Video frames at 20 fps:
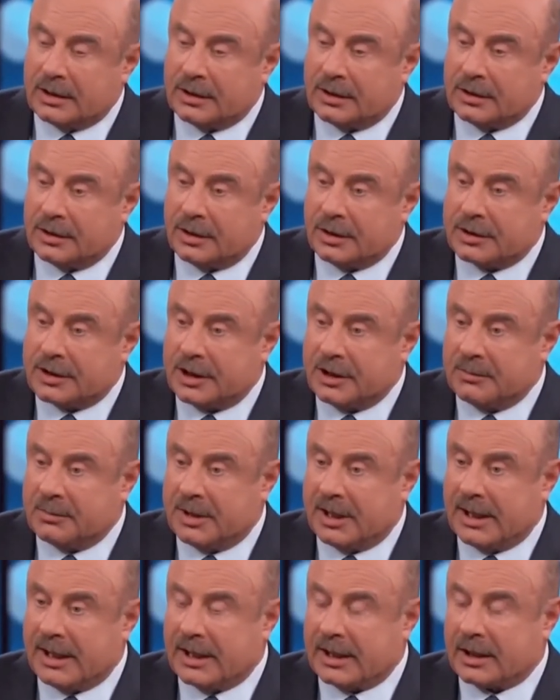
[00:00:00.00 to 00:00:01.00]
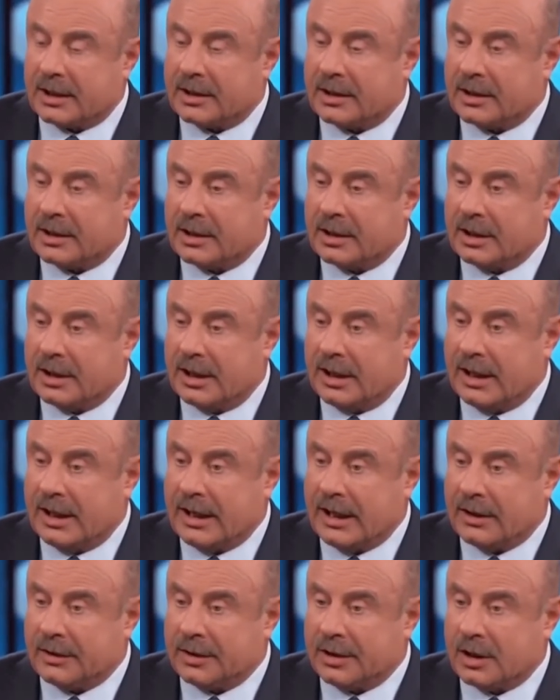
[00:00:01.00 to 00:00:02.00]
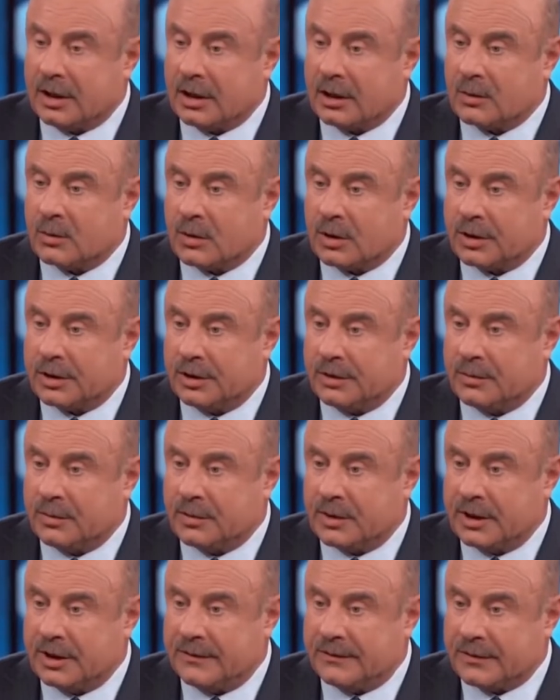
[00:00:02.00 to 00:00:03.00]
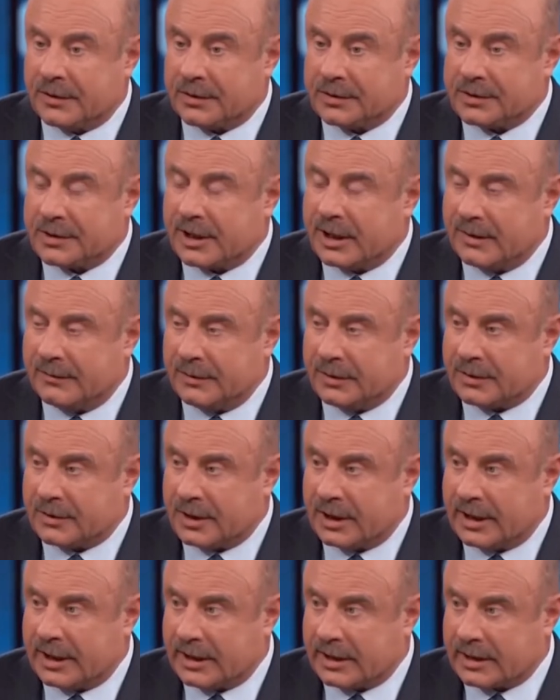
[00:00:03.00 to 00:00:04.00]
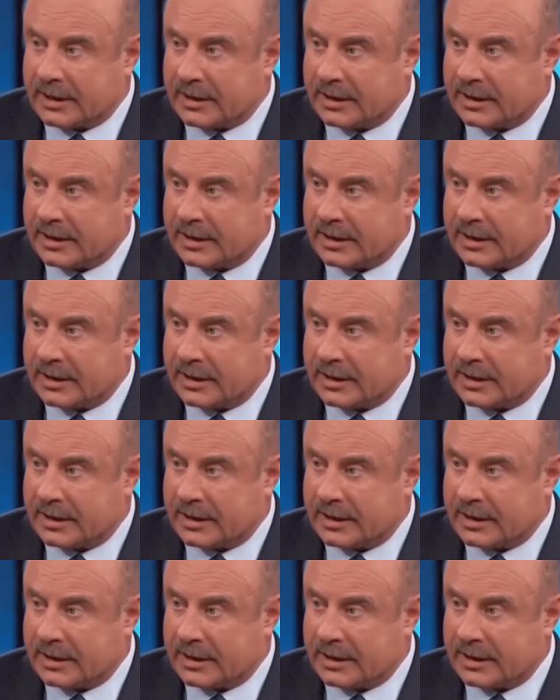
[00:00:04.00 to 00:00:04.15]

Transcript: Looking back, how young were you when he first gave you crack?